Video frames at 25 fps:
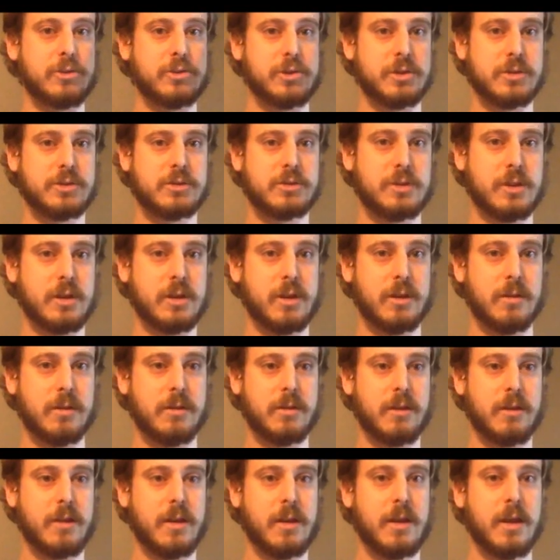Just
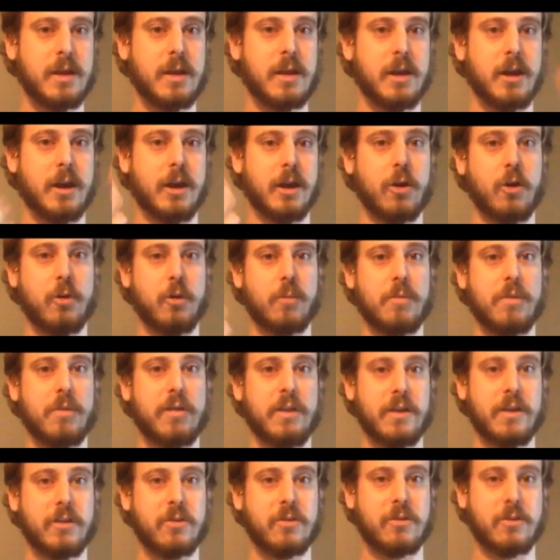I hope
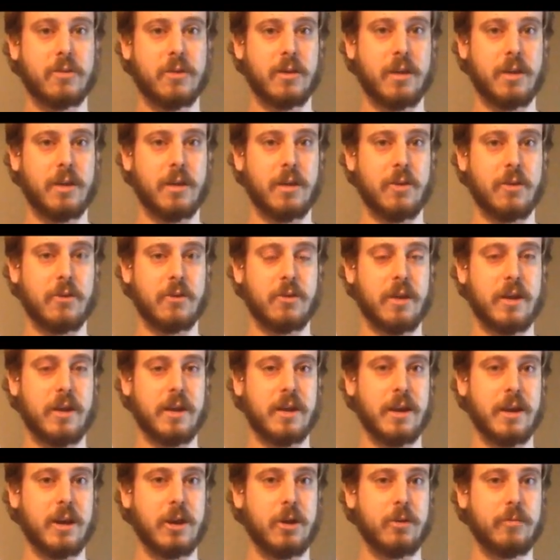this is
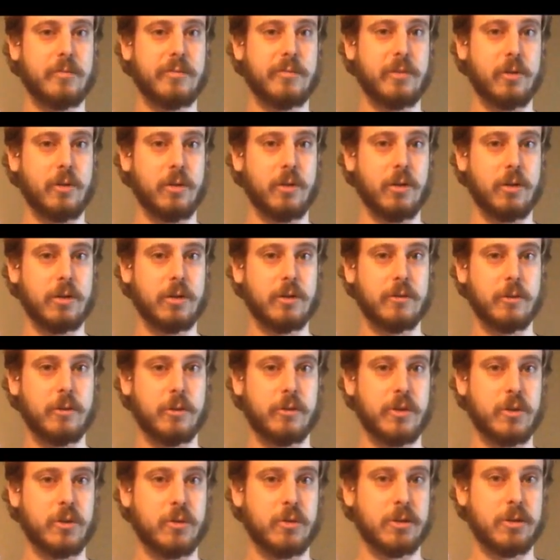a helpful
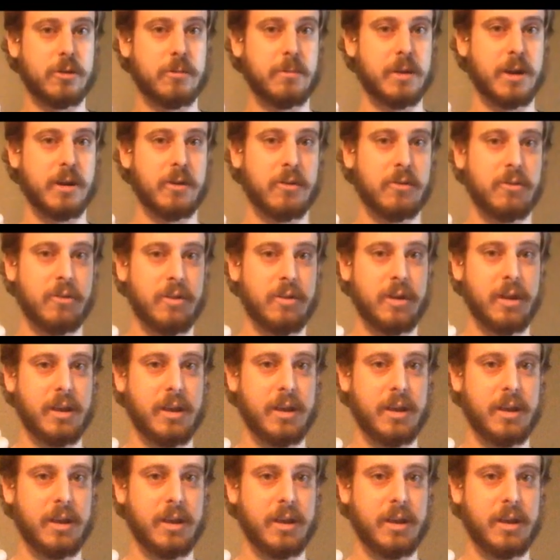review and comparison.